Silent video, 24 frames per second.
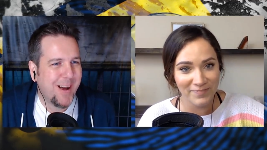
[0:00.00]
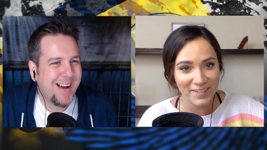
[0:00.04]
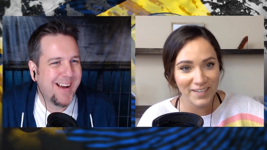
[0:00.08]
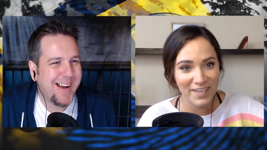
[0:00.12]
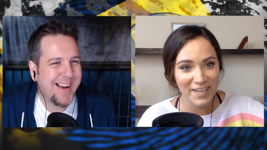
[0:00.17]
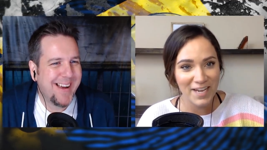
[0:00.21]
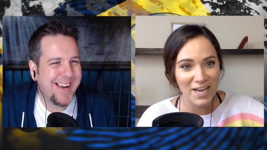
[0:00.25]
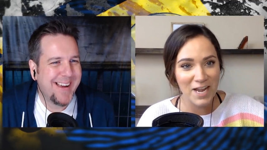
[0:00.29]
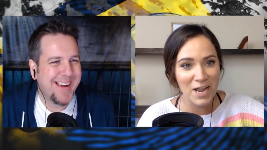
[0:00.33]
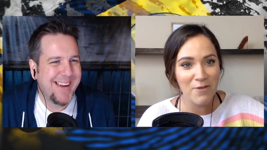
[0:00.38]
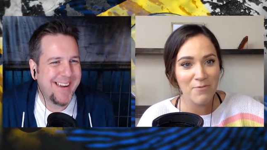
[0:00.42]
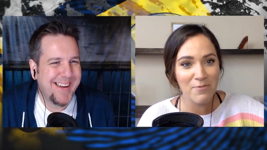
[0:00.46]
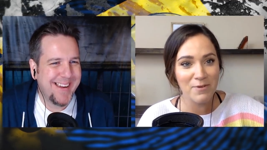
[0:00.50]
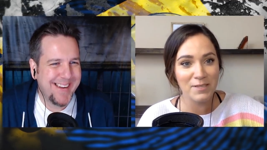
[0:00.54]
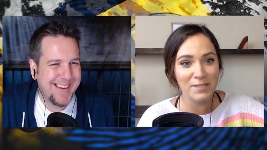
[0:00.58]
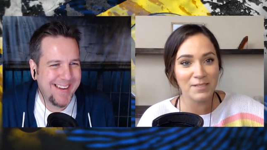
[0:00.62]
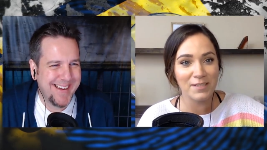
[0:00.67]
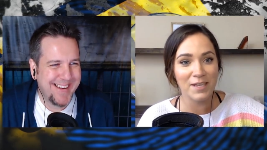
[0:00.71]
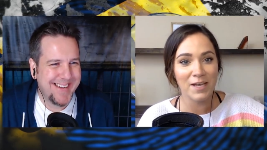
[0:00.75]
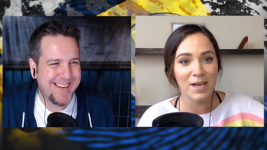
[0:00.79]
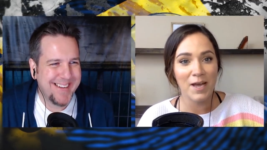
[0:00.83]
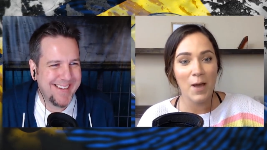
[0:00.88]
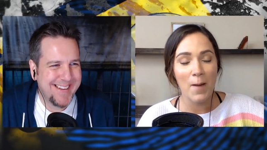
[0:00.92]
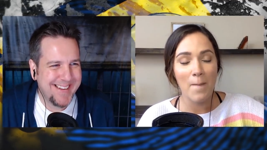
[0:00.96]
Speaker 1: He was
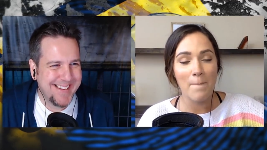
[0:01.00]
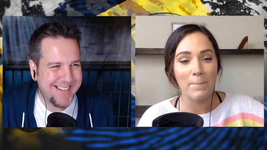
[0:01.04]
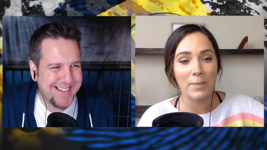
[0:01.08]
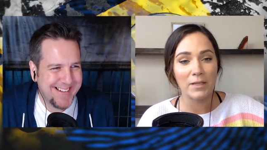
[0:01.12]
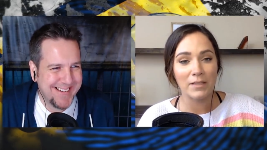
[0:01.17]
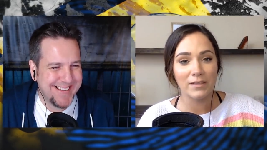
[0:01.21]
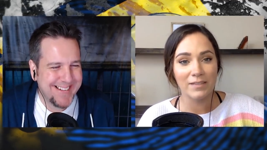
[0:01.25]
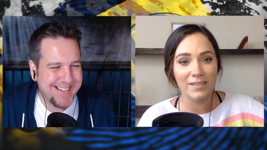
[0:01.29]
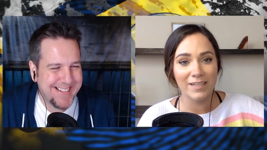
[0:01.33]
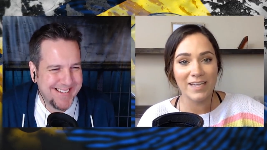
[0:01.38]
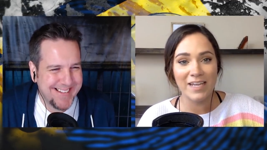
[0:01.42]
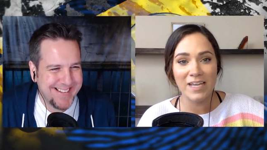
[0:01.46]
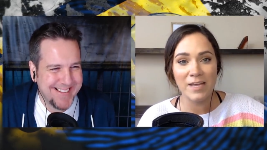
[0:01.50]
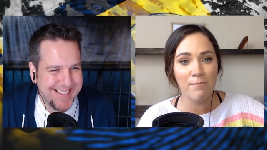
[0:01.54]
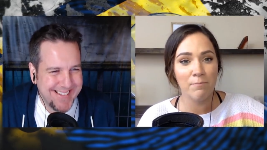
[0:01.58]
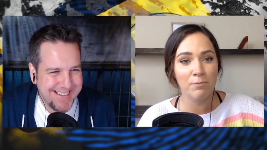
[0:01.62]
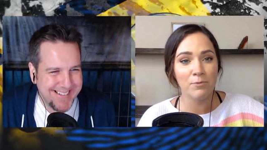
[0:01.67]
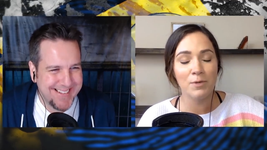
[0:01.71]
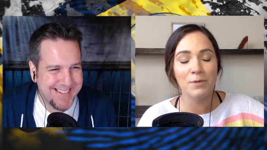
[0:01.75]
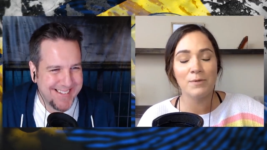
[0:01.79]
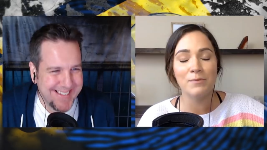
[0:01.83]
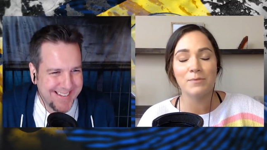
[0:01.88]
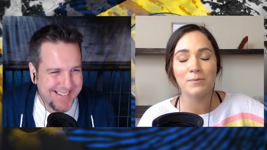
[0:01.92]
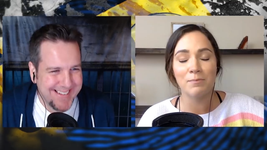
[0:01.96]
he, he
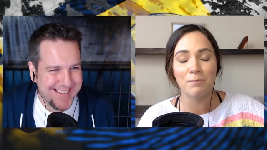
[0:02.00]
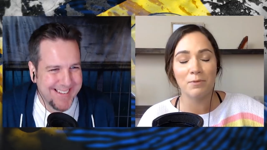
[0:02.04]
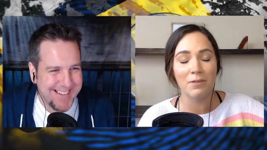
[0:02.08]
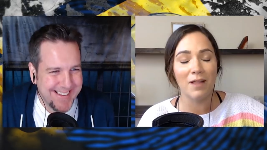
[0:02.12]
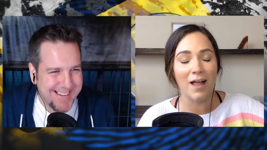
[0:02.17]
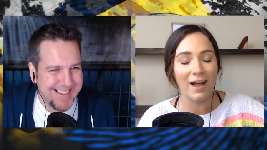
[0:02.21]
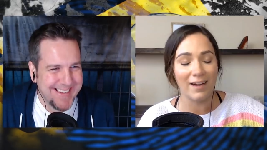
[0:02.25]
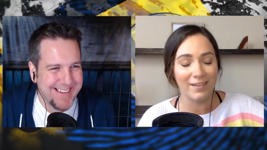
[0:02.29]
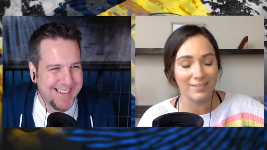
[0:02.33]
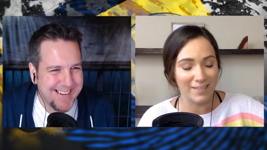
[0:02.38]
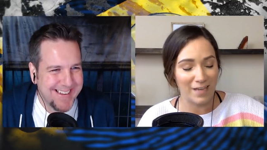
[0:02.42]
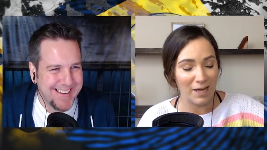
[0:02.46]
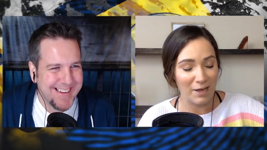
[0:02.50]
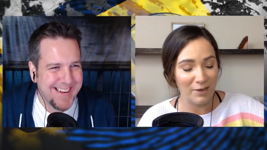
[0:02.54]
was blacked out.